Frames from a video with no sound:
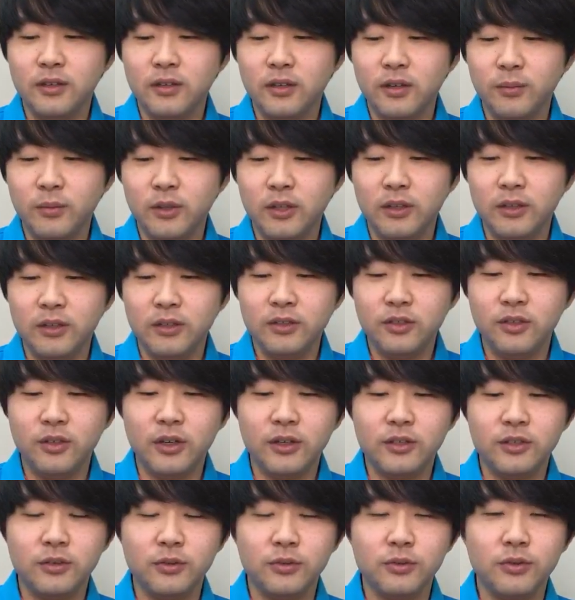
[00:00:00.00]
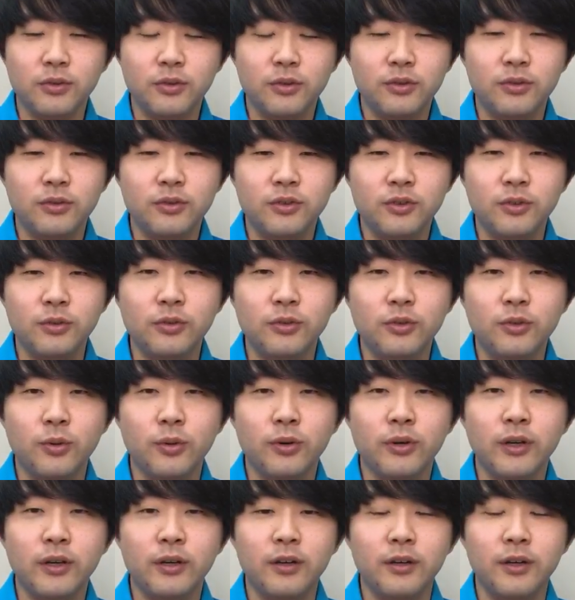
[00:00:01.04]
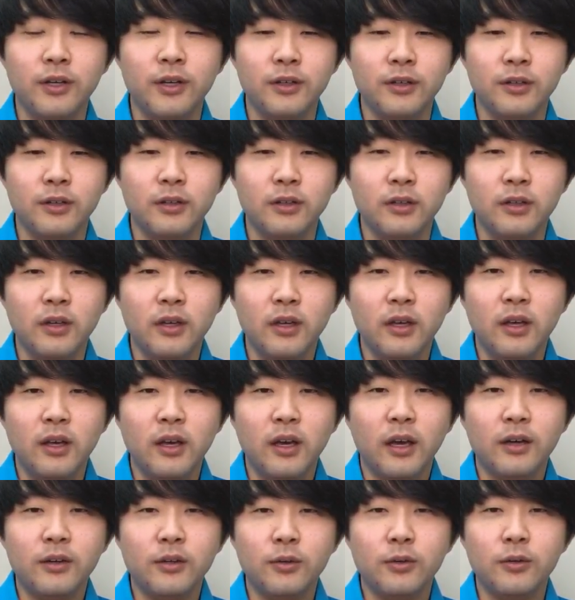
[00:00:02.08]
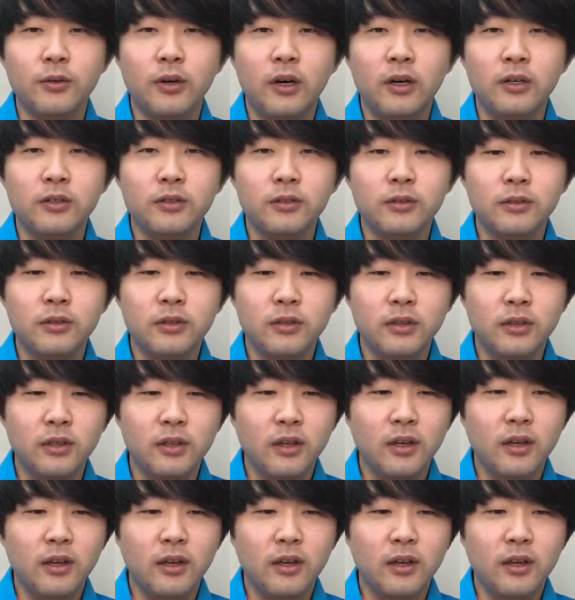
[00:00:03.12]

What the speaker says: I'm the International Student Coordinator here at Google Hanguk.